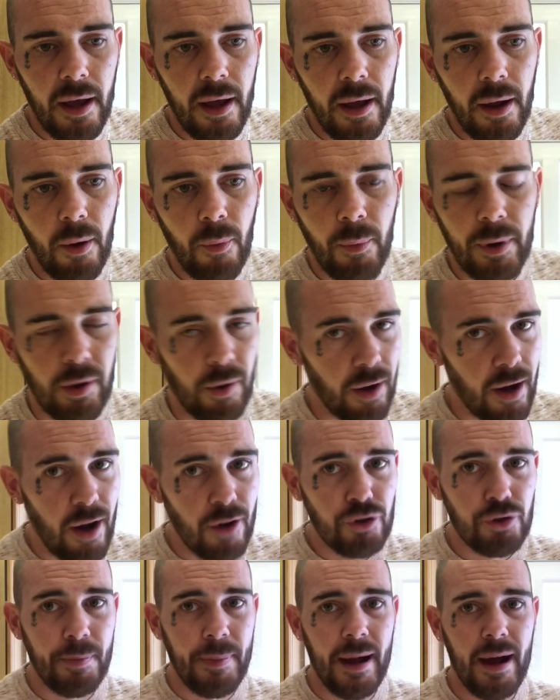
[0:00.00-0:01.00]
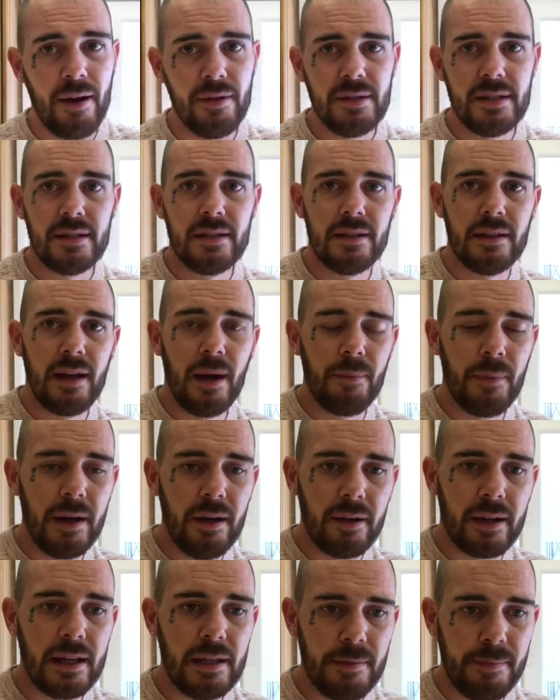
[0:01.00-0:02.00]
we got £100 and we're
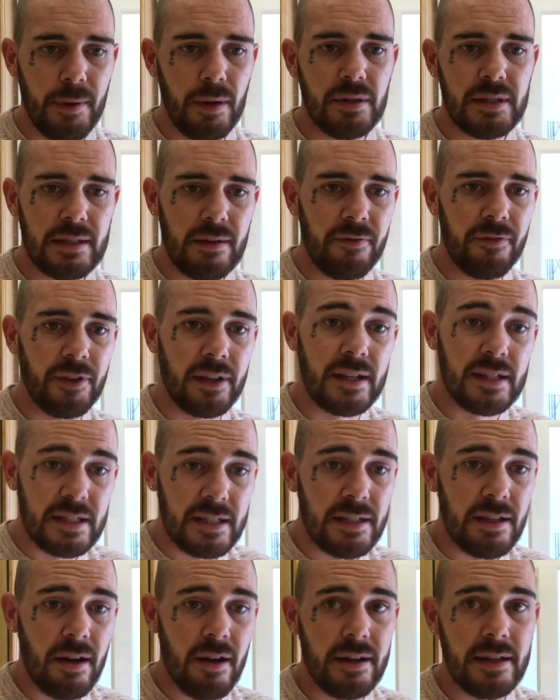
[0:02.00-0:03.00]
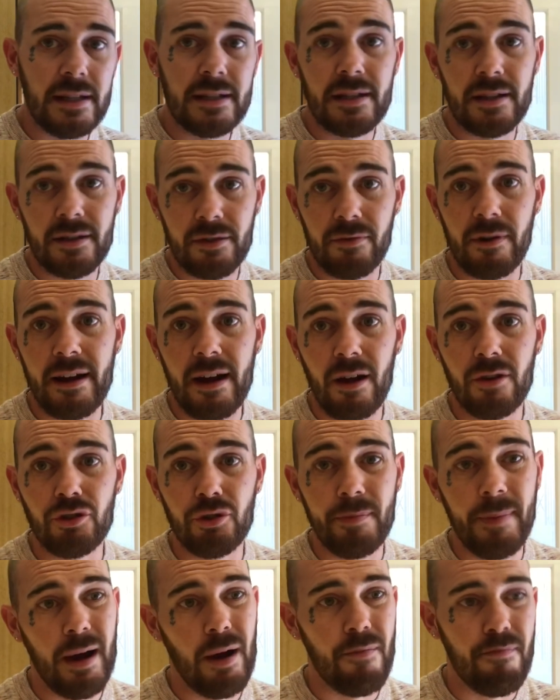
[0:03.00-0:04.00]
looking to build something as sturdy as a
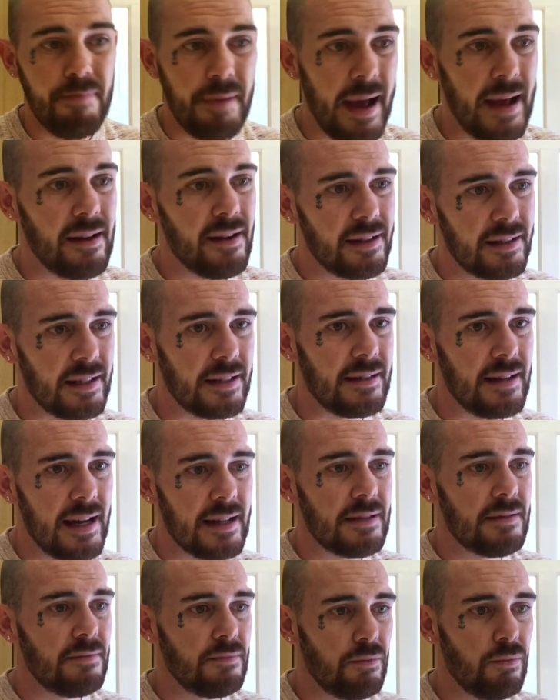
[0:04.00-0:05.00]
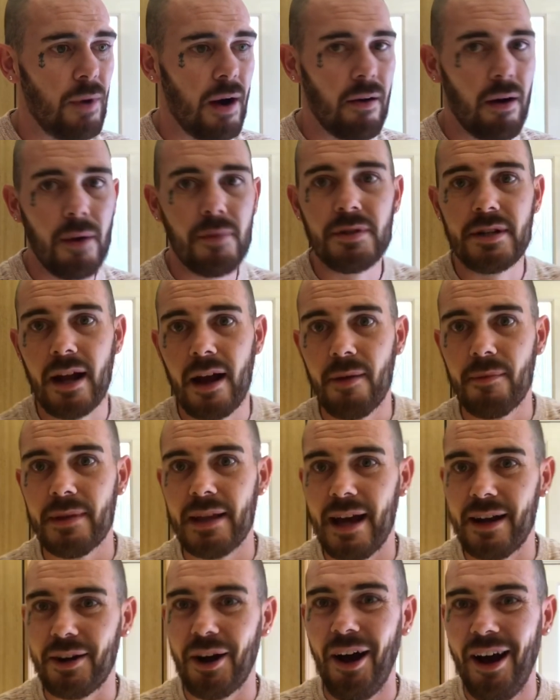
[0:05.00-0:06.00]
£300 bed. I think that's where I was going with
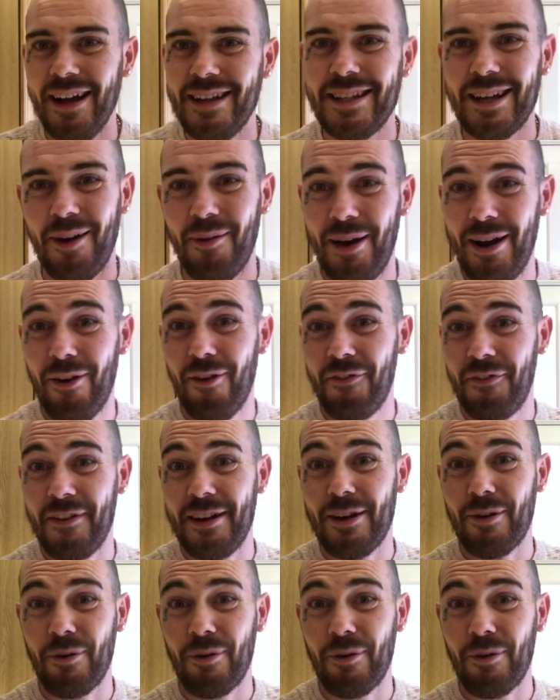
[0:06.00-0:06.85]
that, guys. I went off a little